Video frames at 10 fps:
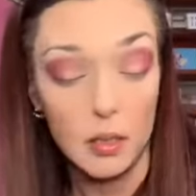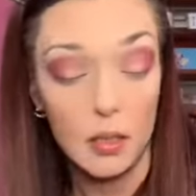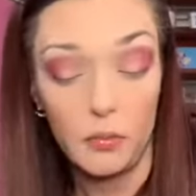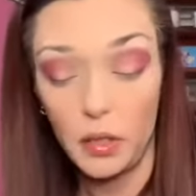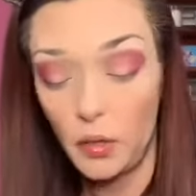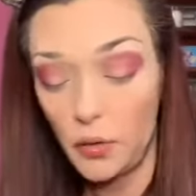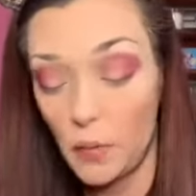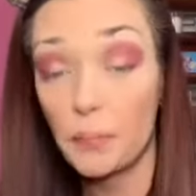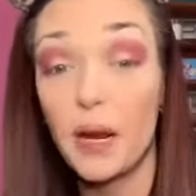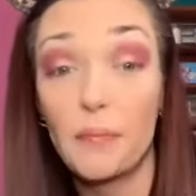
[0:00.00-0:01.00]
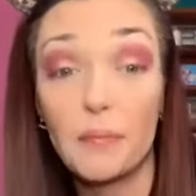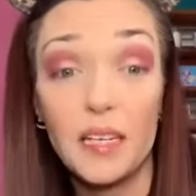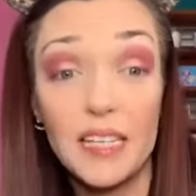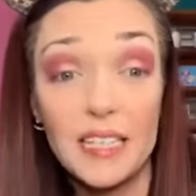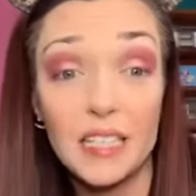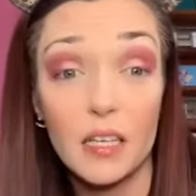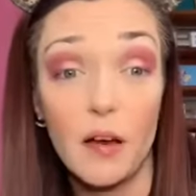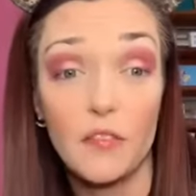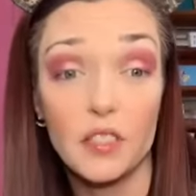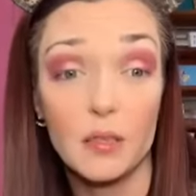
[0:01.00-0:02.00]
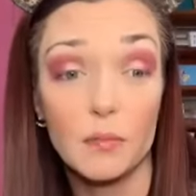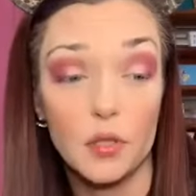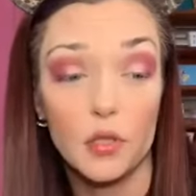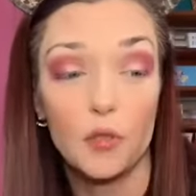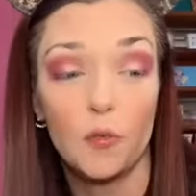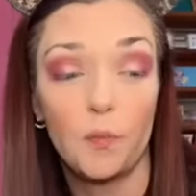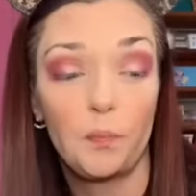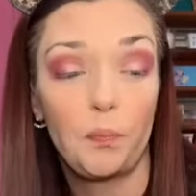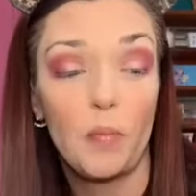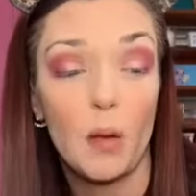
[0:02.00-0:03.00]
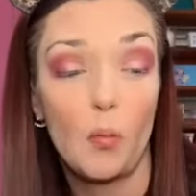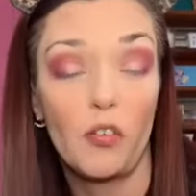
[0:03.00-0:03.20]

I don't know. But I'm in need some new Morphe